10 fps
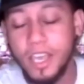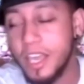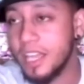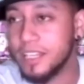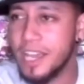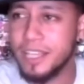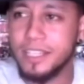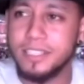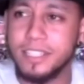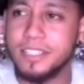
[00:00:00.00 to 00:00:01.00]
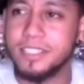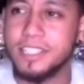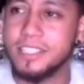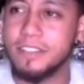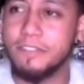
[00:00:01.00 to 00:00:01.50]
And yeah, let's
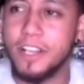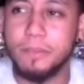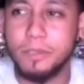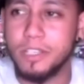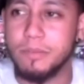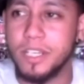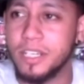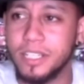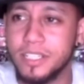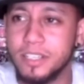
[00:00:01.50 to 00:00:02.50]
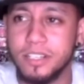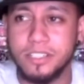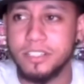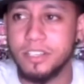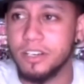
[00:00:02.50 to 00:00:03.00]
develop a community. Let's all just
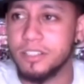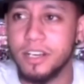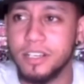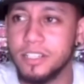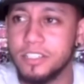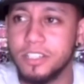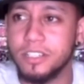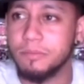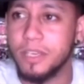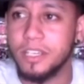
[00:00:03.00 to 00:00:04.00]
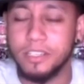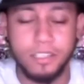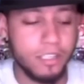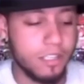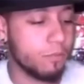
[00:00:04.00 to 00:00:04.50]
start talking and chilling, man.
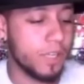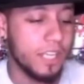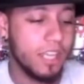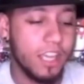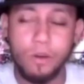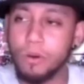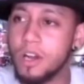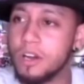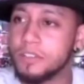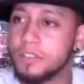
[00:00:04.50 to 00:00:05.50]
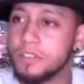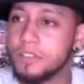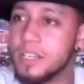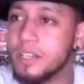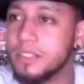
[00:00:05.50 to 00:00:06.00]
We're all nerds
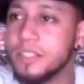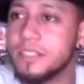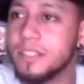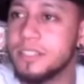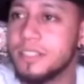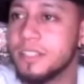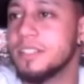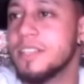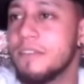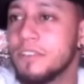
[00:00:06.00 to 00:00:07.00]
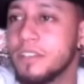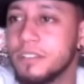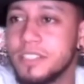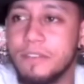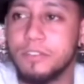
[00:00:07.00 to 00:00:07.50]
here. Let's have
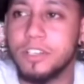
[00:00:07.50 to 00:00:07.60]
good